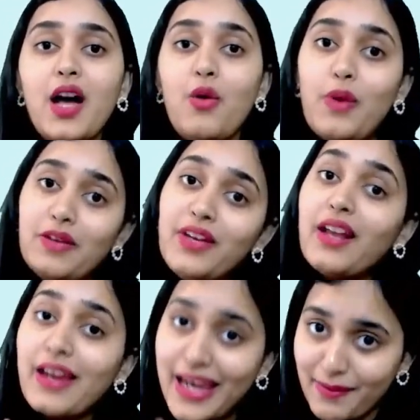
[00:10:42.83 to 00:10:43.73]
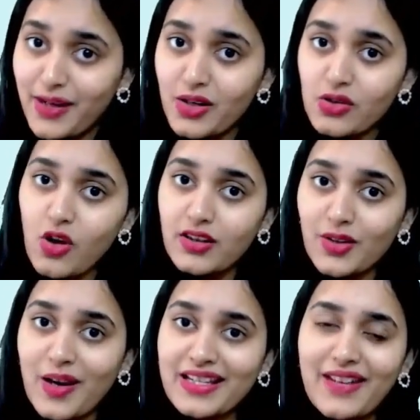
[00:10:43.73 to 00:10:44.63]
When we are able to solve the
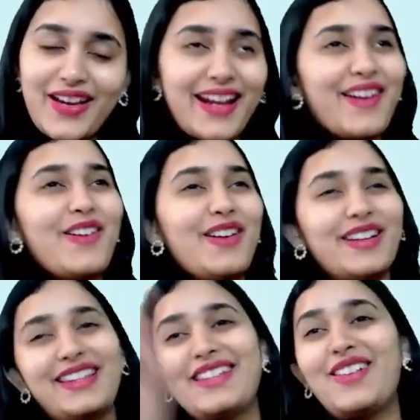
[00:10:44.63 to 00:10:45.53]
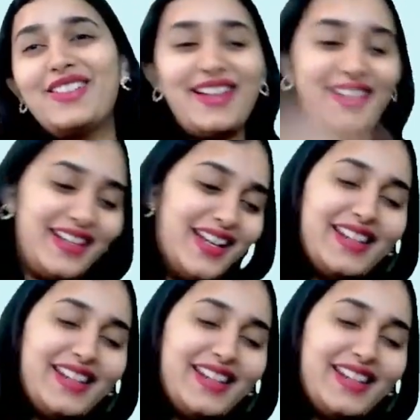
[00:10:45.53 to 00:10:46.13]
question and we are like, oh, this also done,